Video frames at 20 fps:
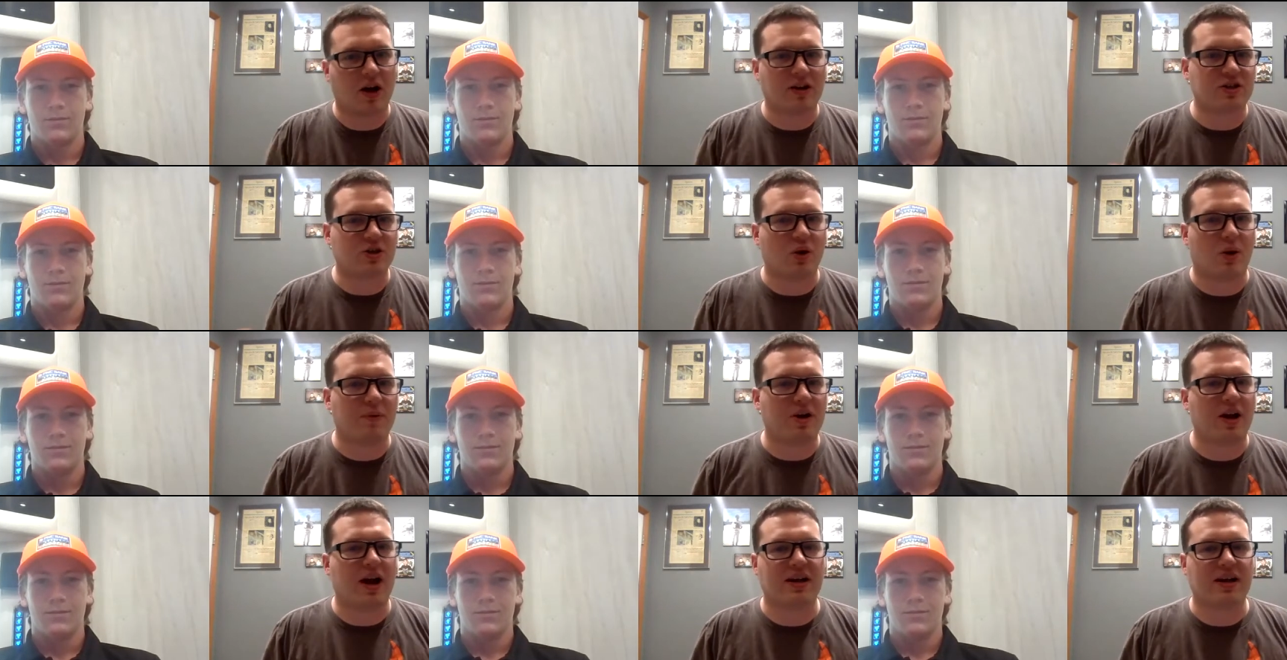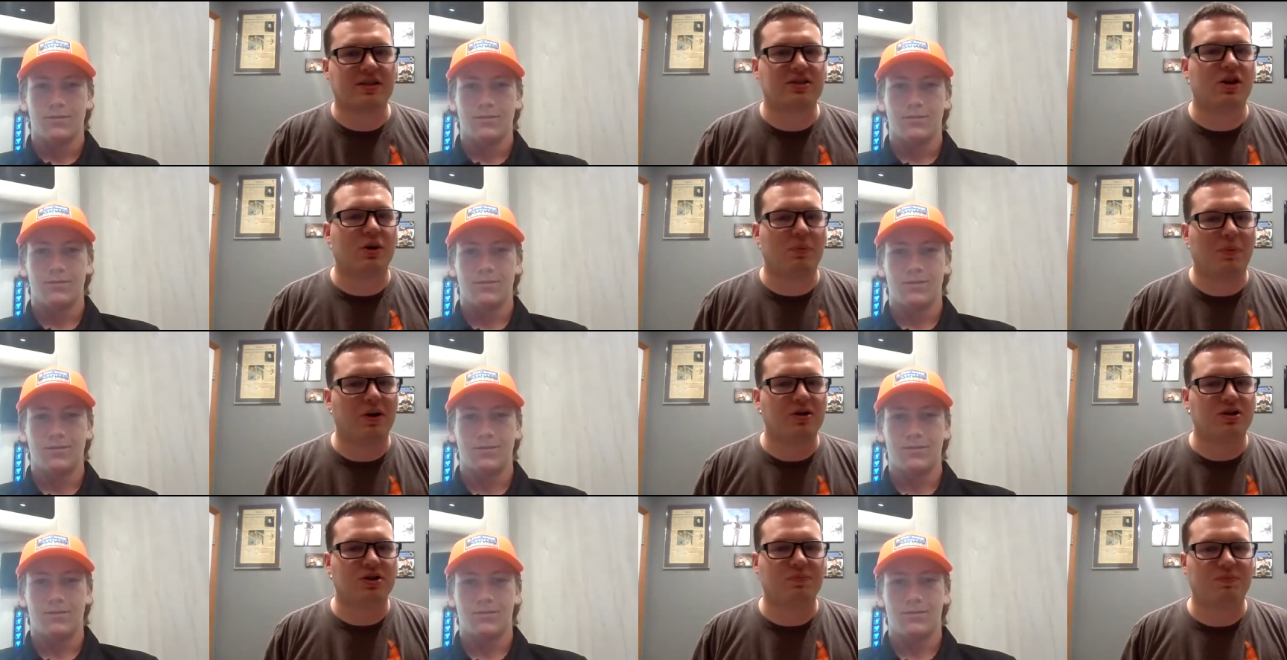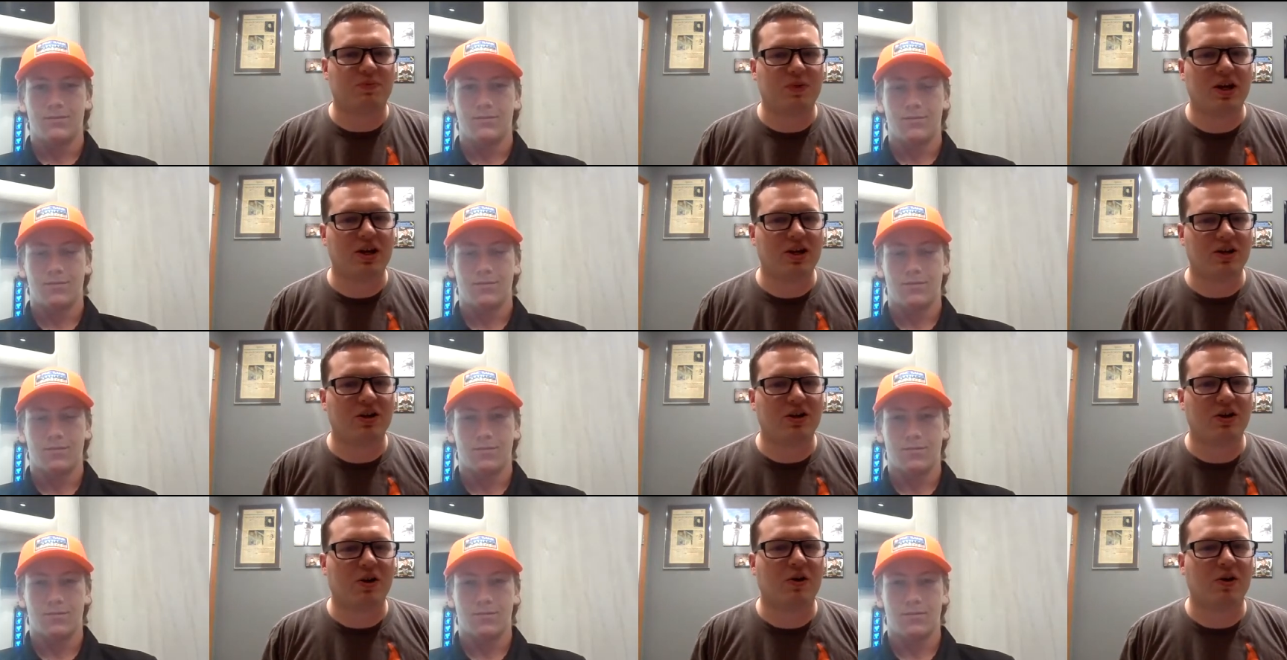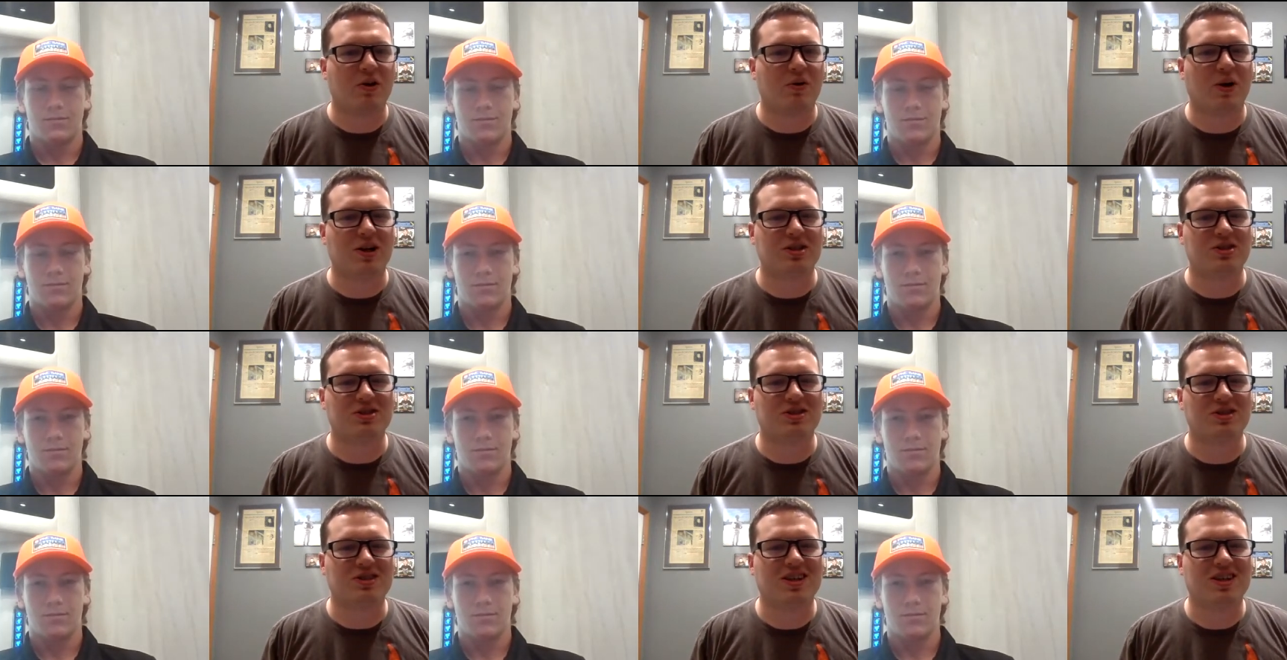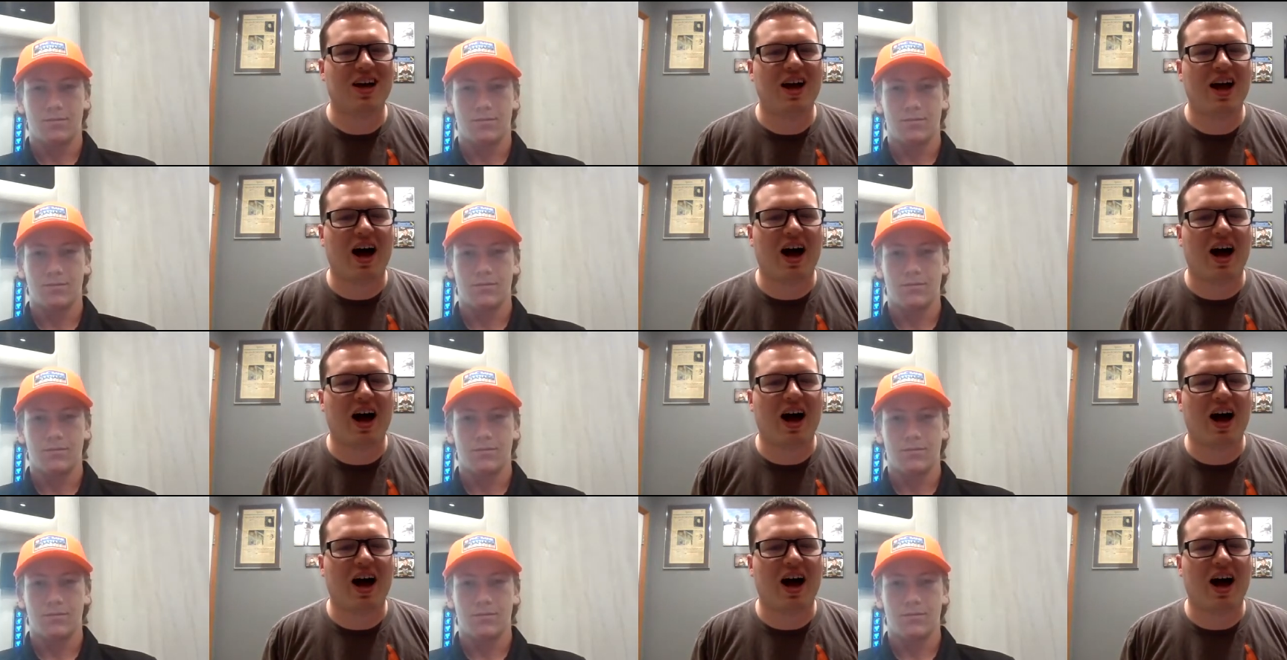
Speaker 1: so I'm going to ask you a bunch of getting to know questions.